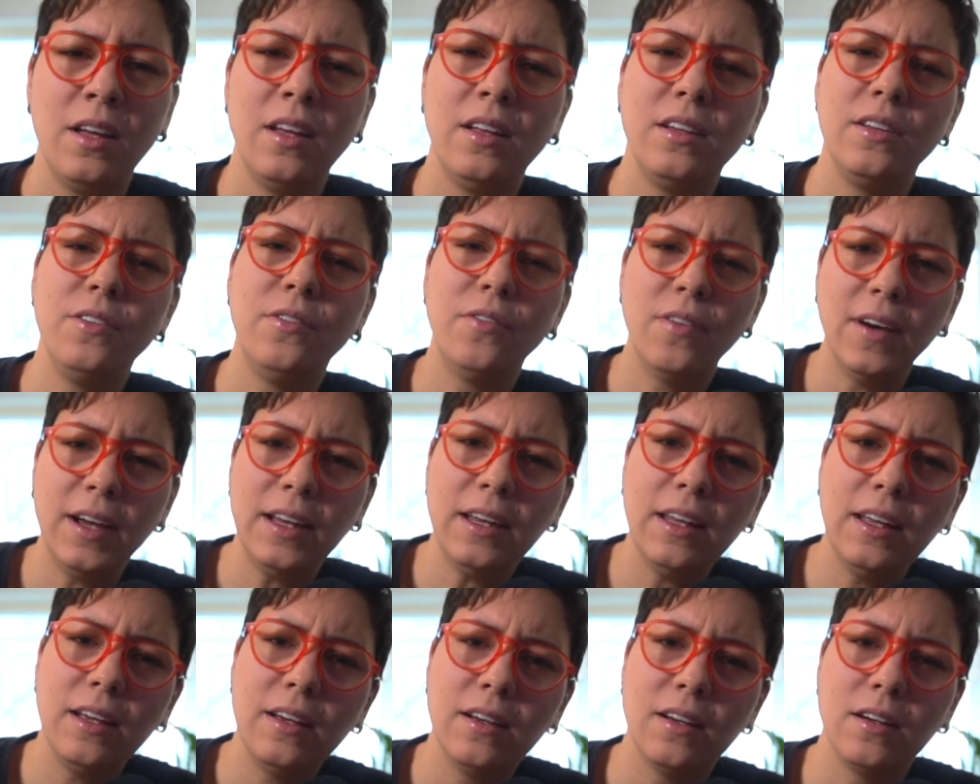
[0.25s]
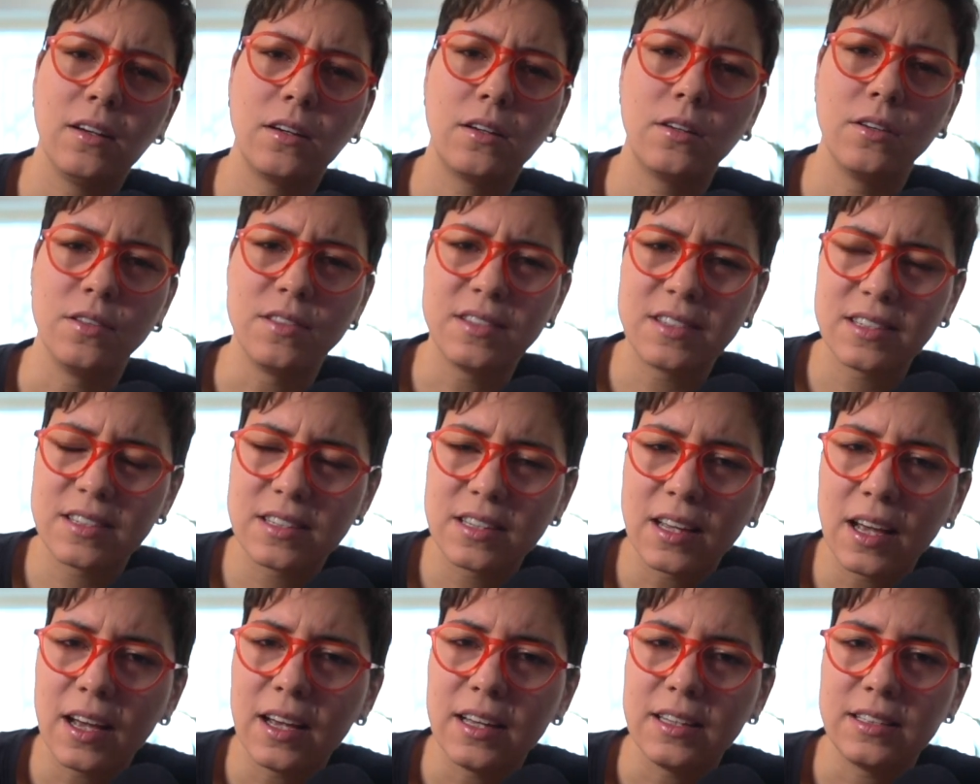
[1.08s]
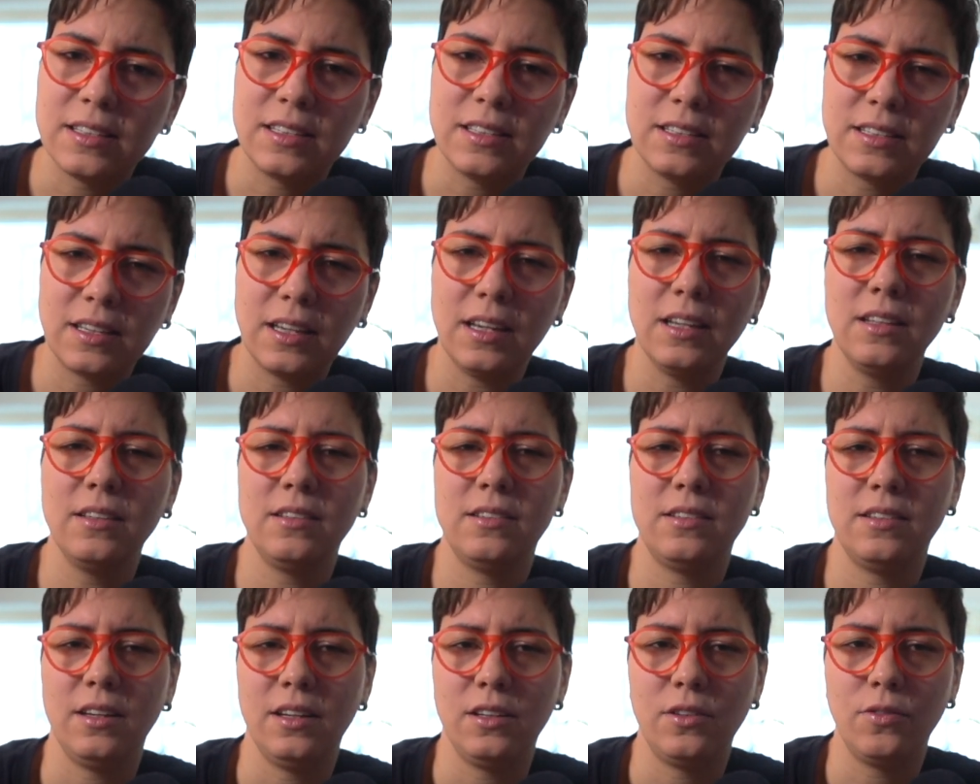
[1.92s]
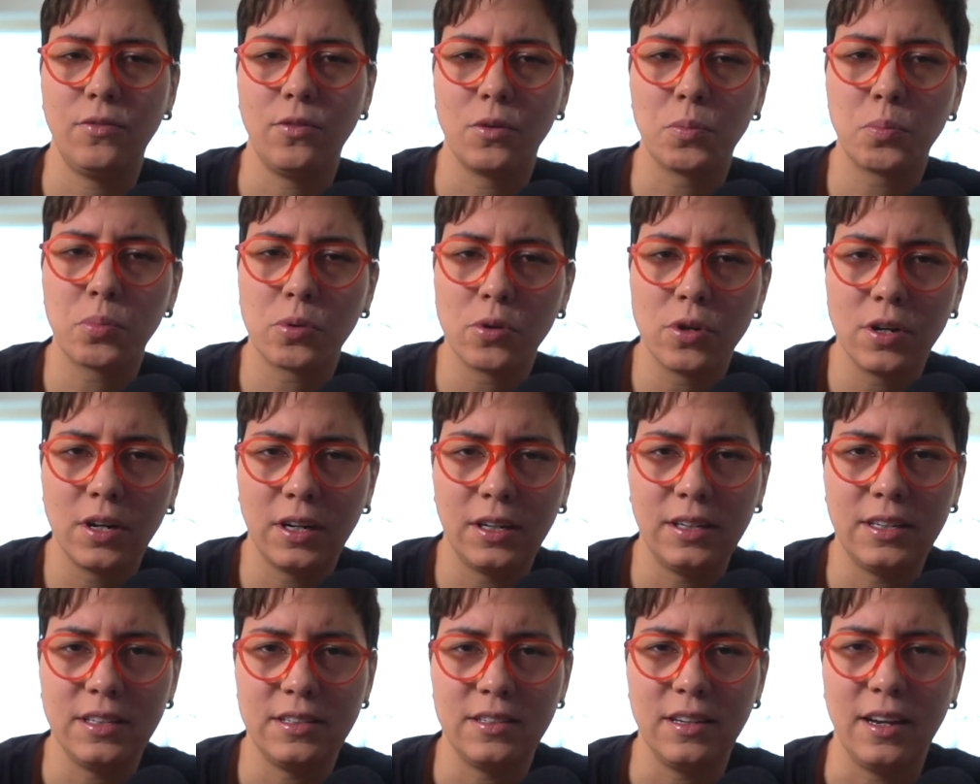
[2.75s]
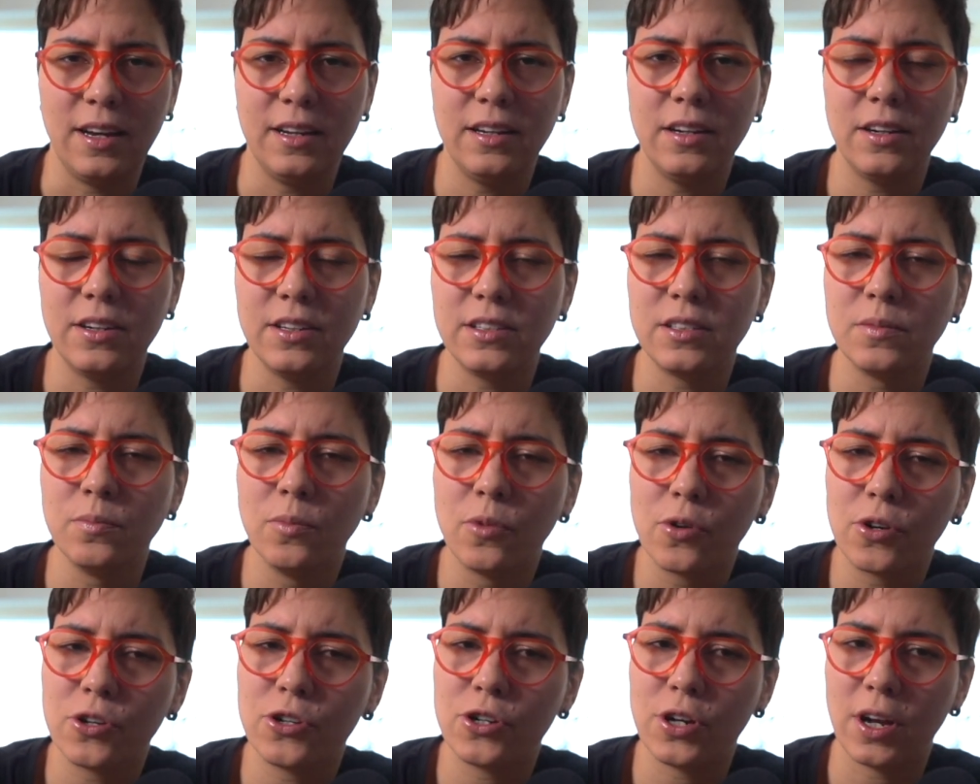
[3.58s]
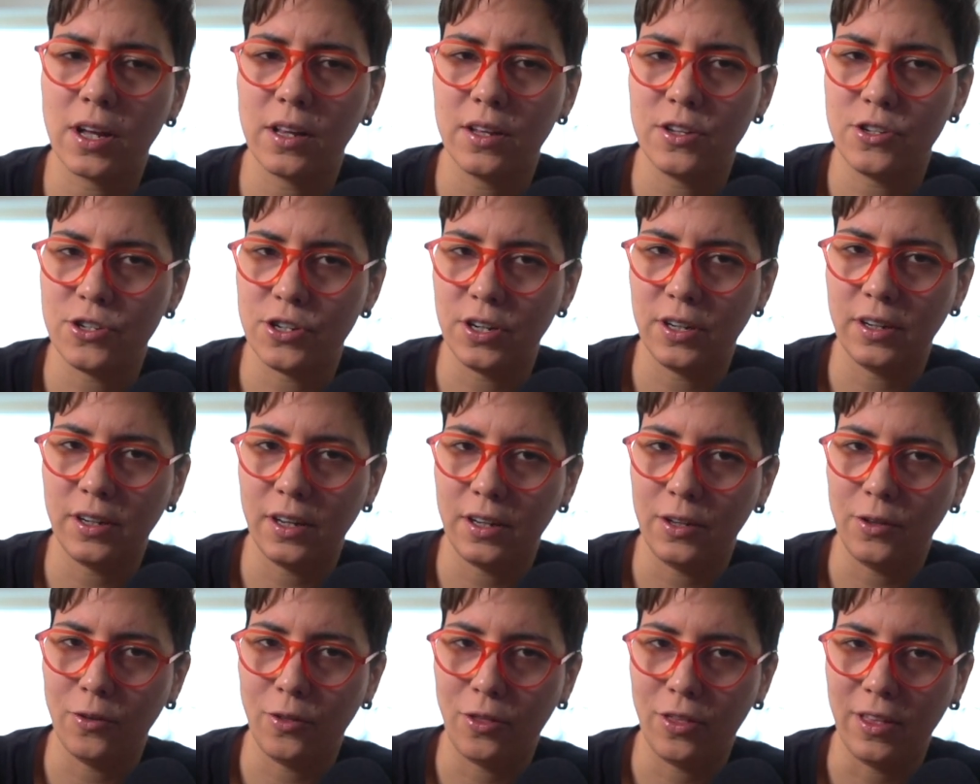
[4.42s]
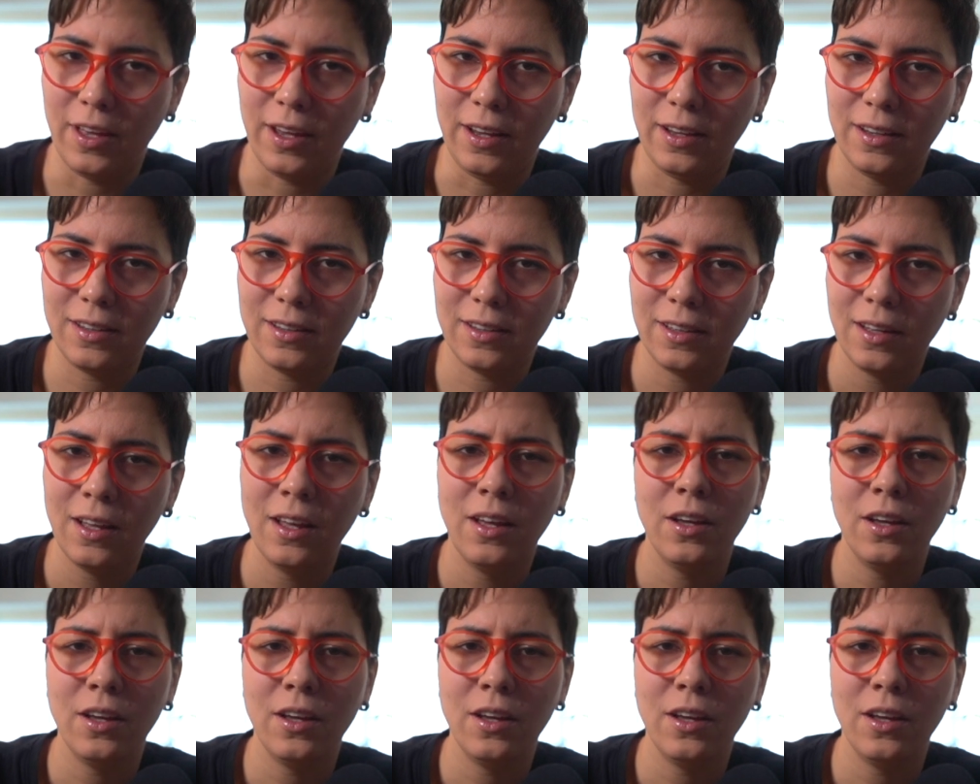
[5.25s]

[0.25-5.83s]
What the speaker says: Defining a concise skill set for product designer is more challenging than you think.